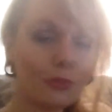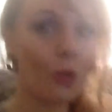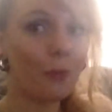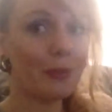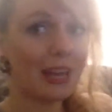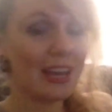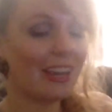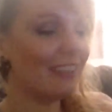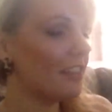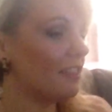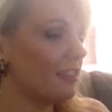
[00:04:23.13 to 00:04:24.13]
Oh
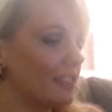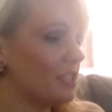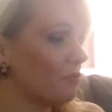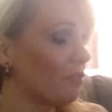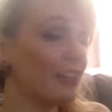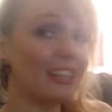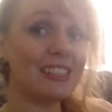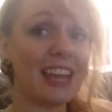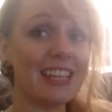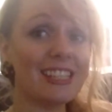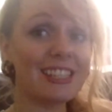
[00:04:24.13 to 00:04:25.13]
man, I think this is really
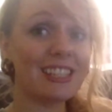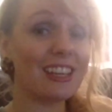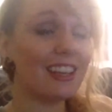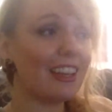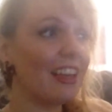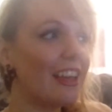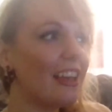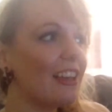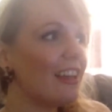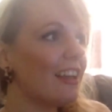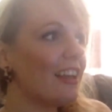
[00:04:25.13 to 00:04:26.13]
tasty.
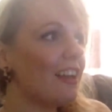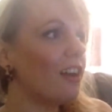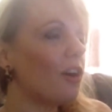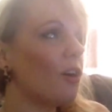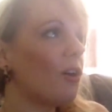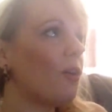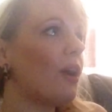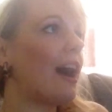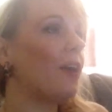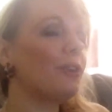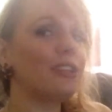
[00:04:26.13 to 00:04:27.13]
Oh,
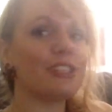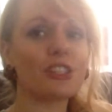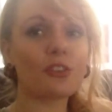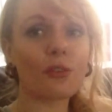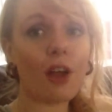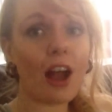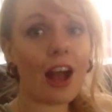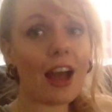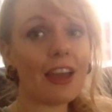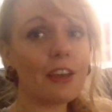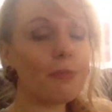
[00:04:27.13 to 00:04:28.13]
how to
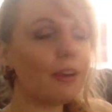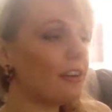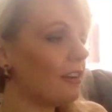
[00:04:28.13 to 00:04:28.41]
describe.